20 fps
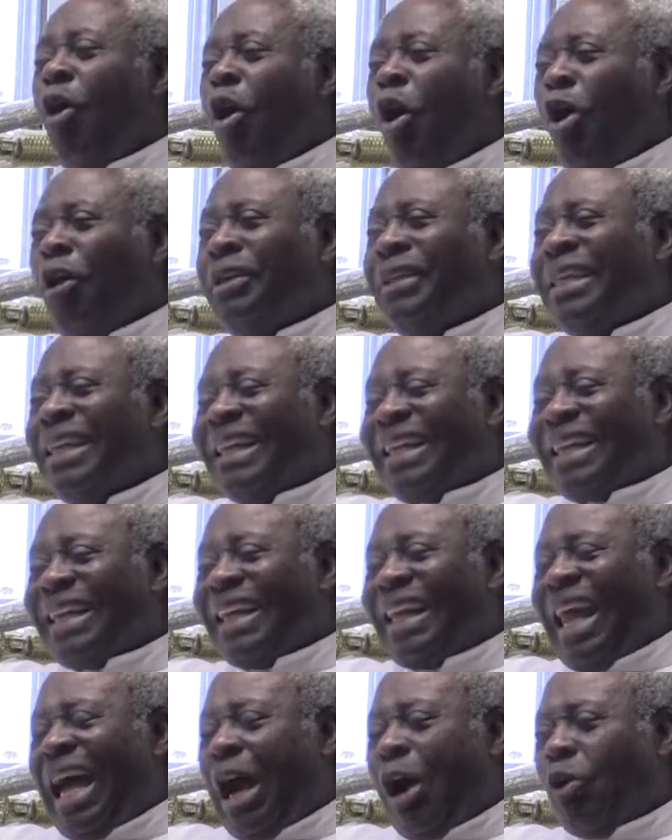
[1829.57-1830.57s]
Behold the
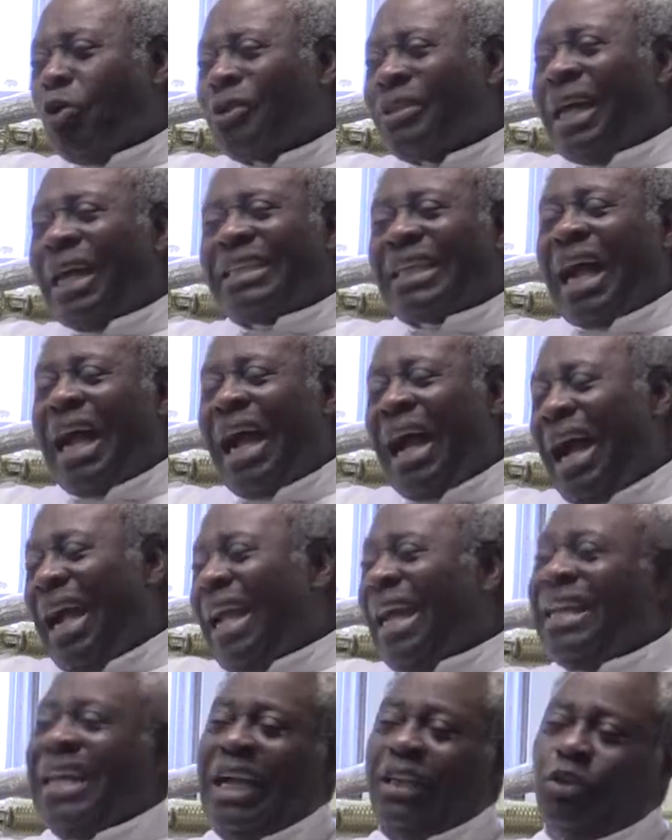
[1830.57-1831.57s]
clouds that are
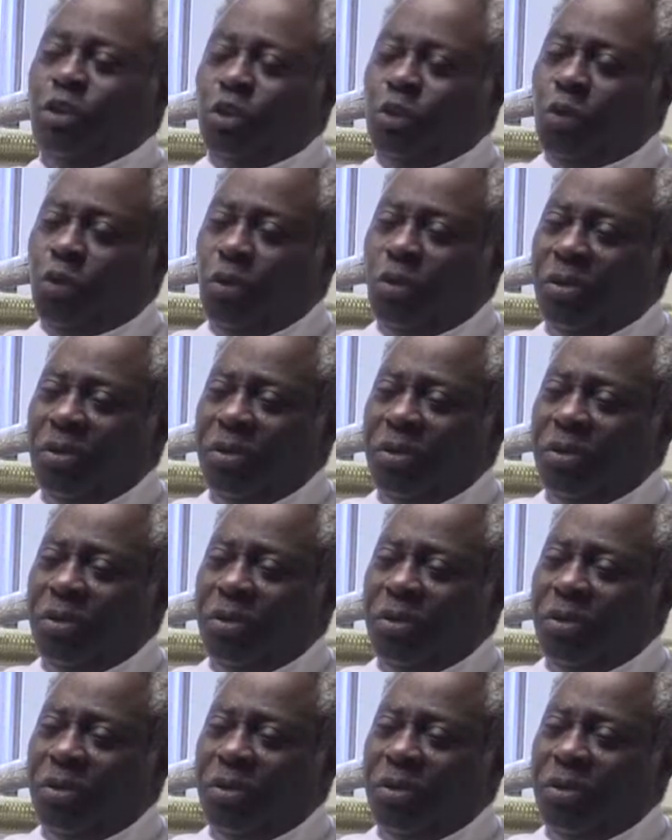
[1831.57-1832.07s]
higher than you.